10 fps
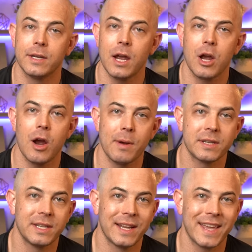
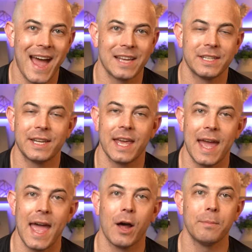Dicarboxylic acid can
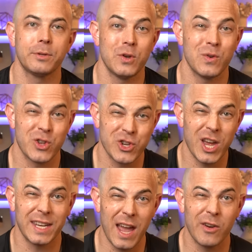help to
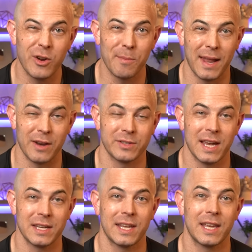shut down your
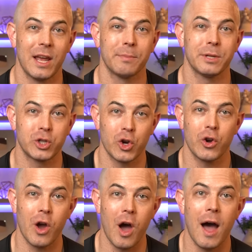melanocytes, can help to
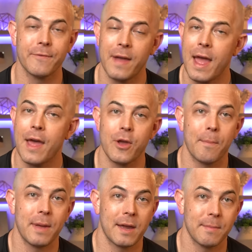turn off their
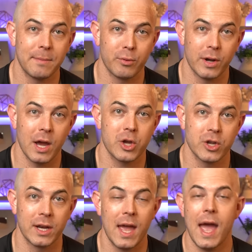pigment
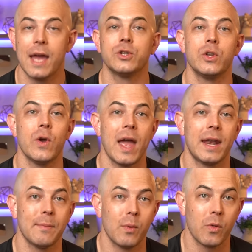production, and so you end
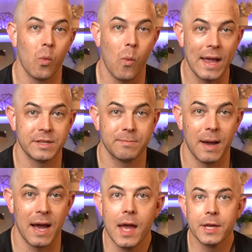up with white
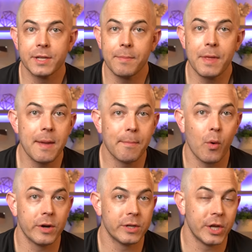spots. Something
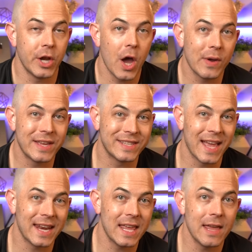important to know is
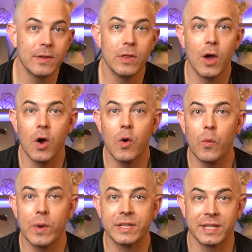that even though
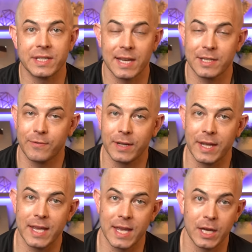we
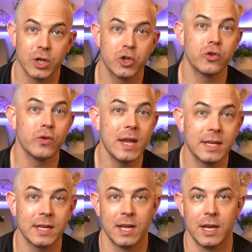successfully can
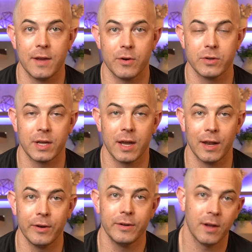treat Tinea
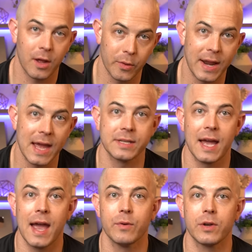Versicolor, although it has a
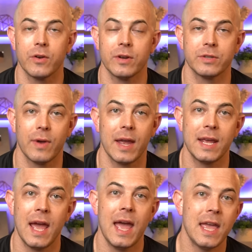high recurrence rate,
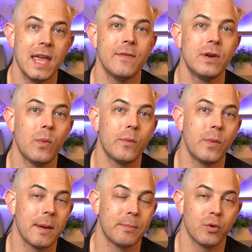even when
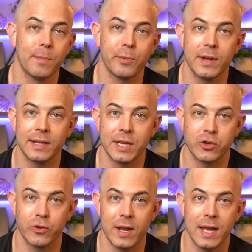we appropriately
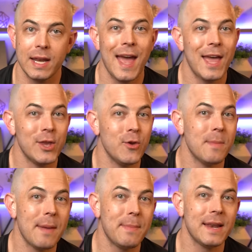treat it, you
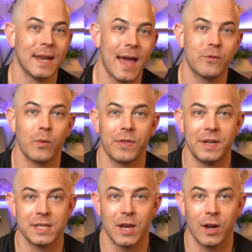may be left with
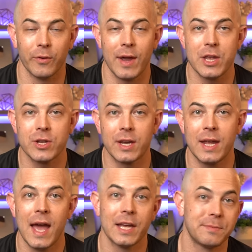discoloration,
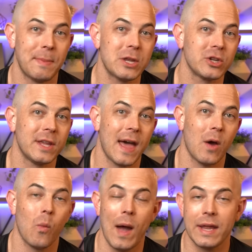especially that
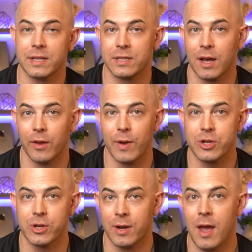white
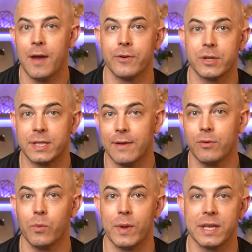discoloration, for
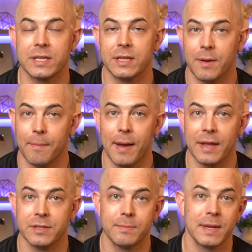several weeks to
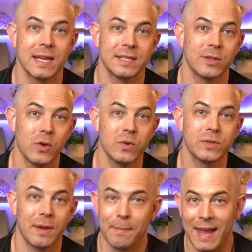months, because
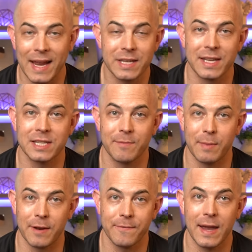those melanocytes have
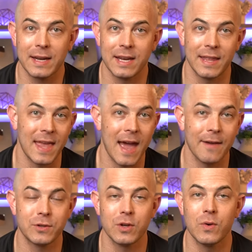been affected and they
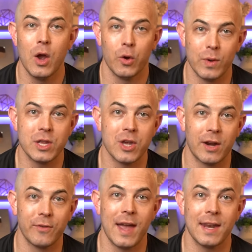have to
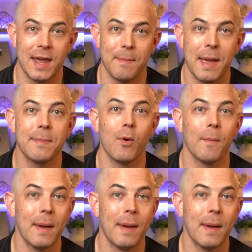regenerate and make more